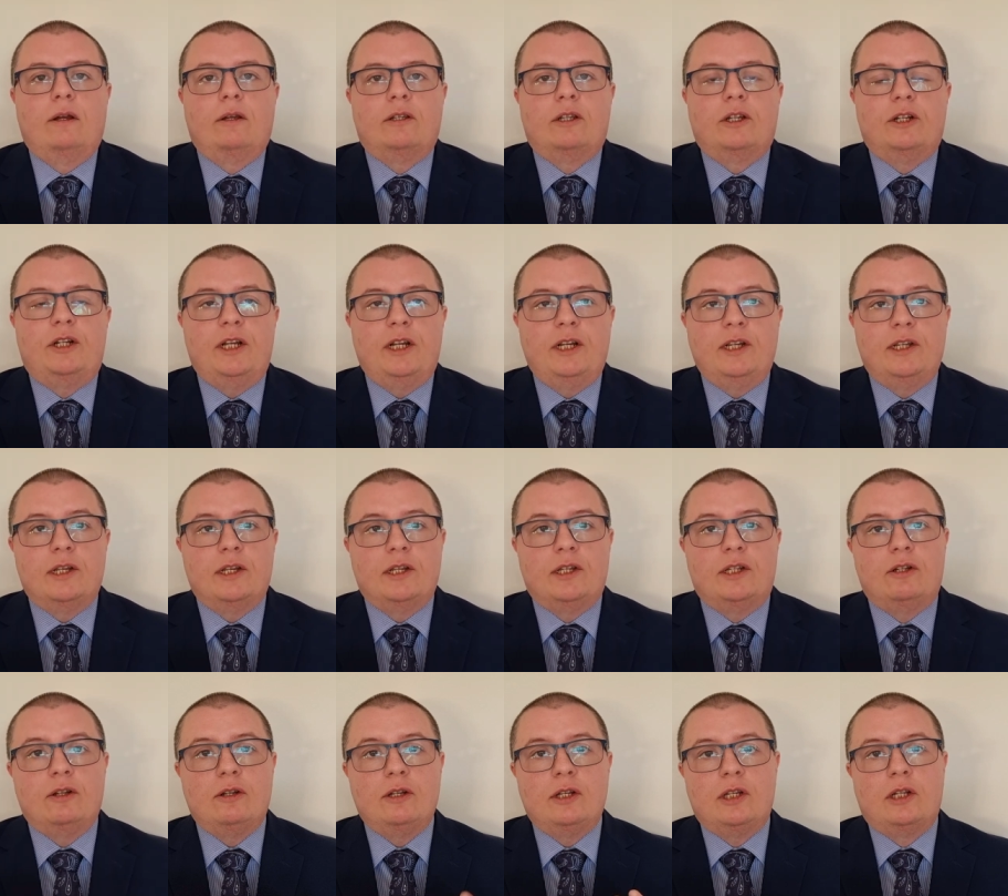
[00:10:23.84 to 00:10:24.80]
So
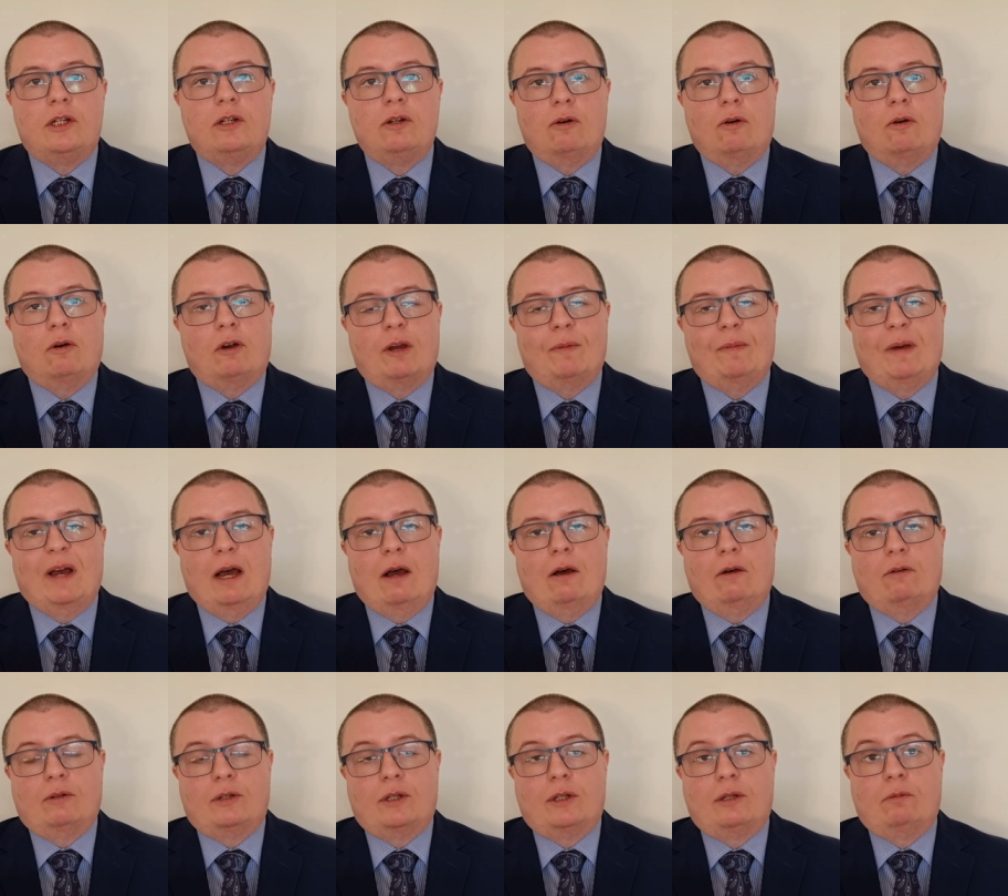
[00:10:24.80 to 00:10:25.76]
Jesus does talk
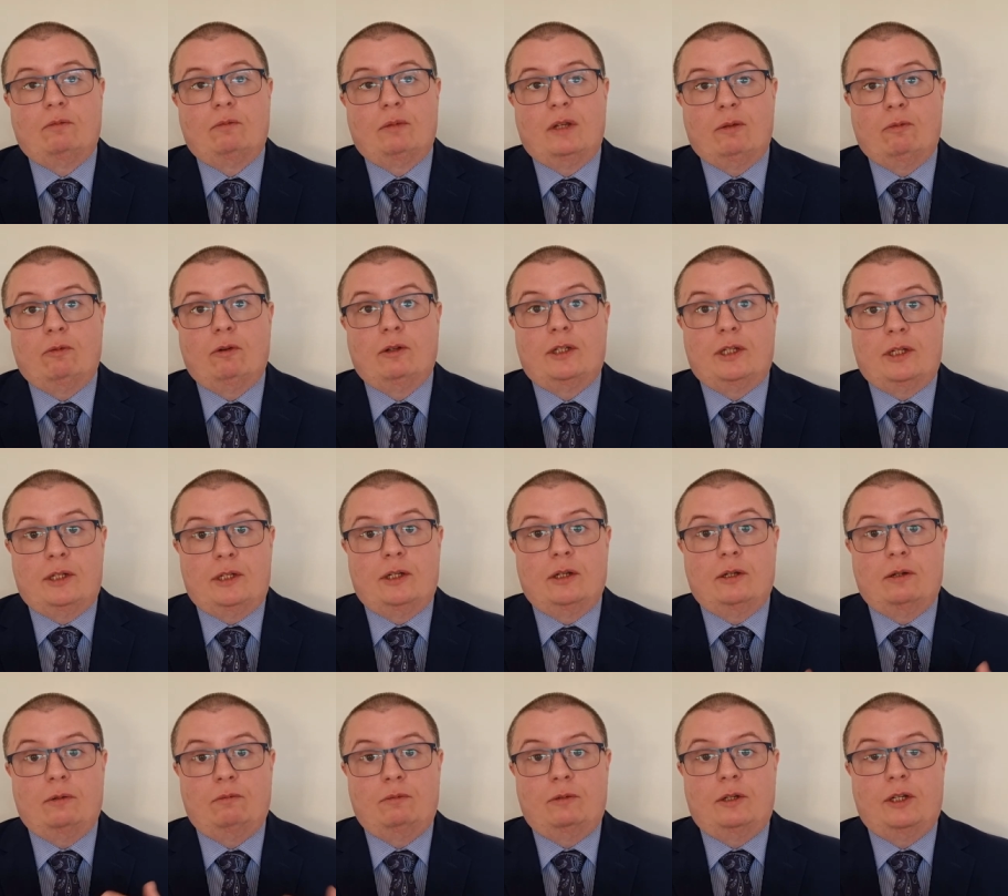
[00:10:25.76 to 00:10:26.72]
about they wanted
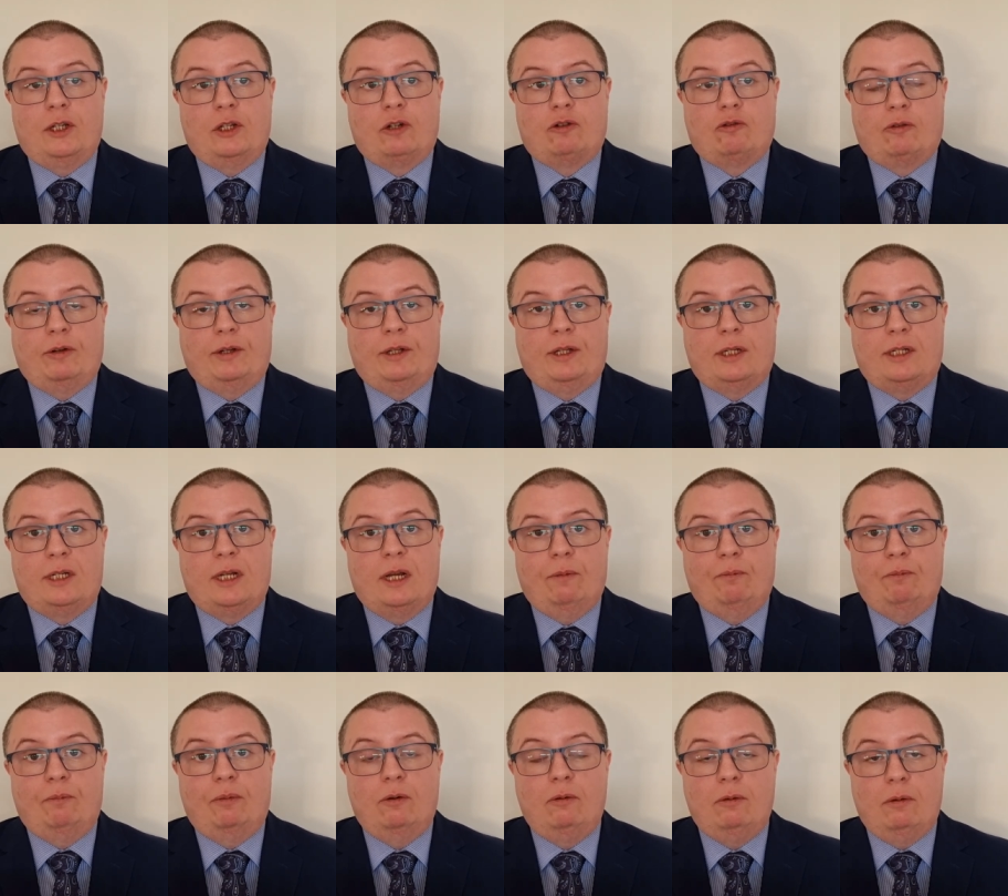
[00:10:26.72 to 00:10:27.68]
to destroy the
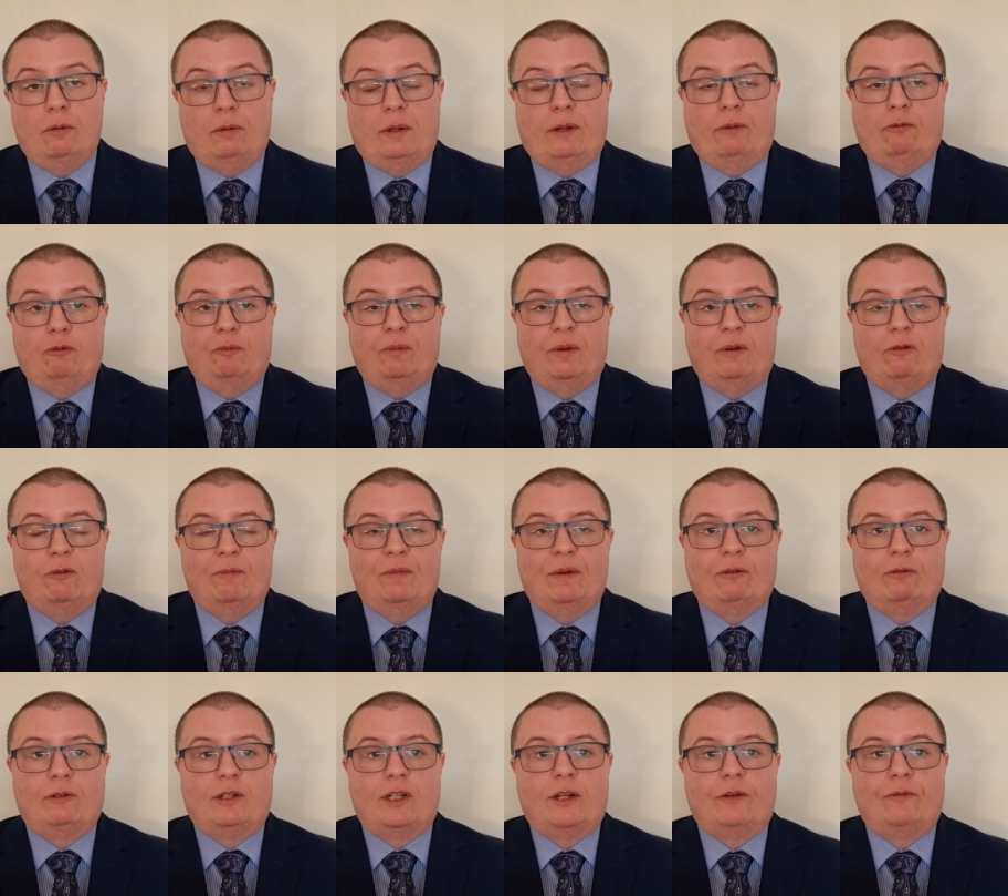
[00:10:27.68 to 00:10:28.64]
temple. It will be
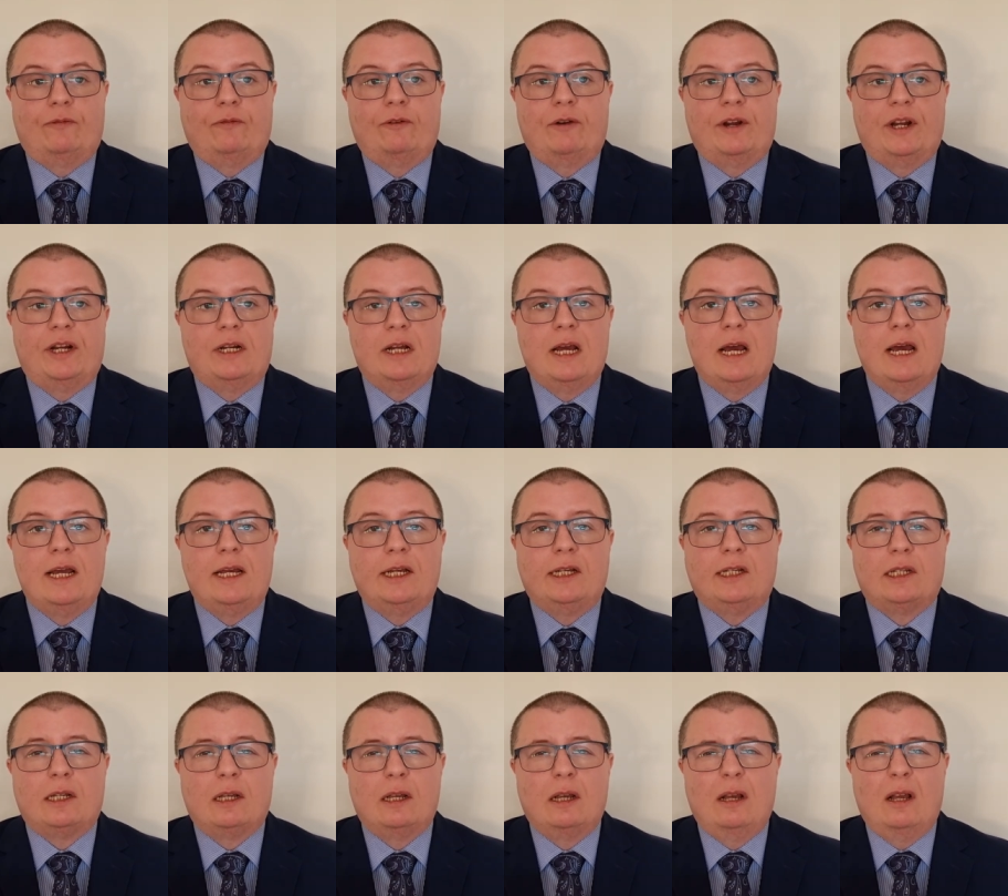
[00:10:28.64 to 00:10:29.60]
rebuilt in three
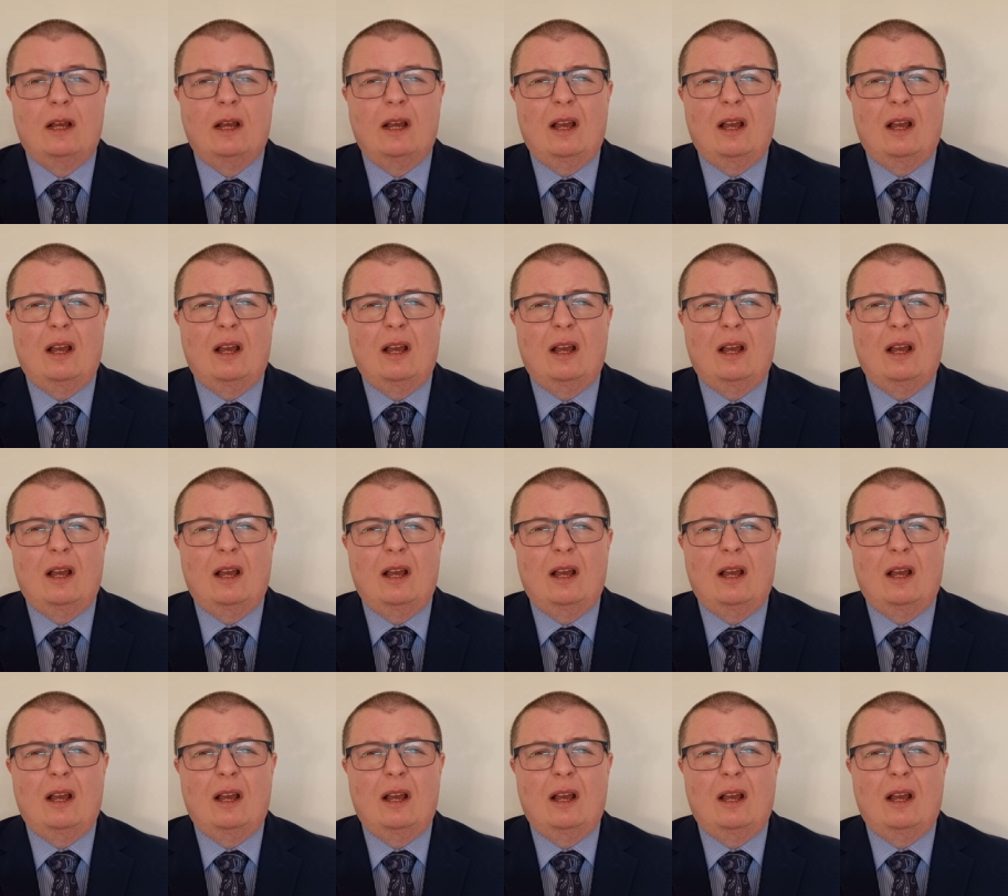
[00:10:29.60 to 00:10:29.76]
days.